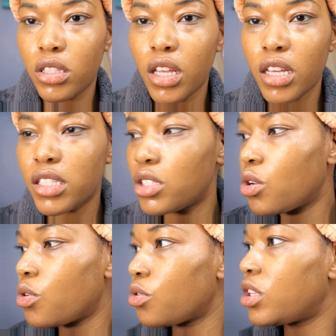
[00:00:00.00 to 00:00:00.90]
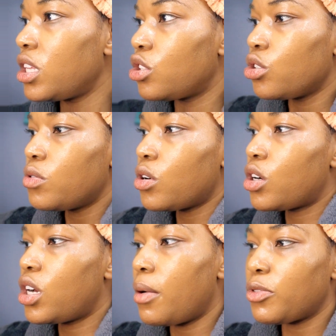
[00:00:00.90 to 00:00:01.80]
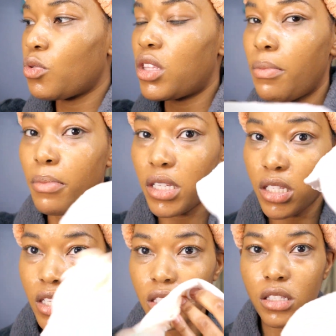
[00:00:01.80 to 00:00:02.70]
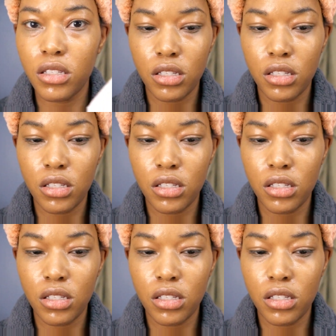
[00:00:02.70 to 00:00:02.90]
Next, so the duo comes with a muslin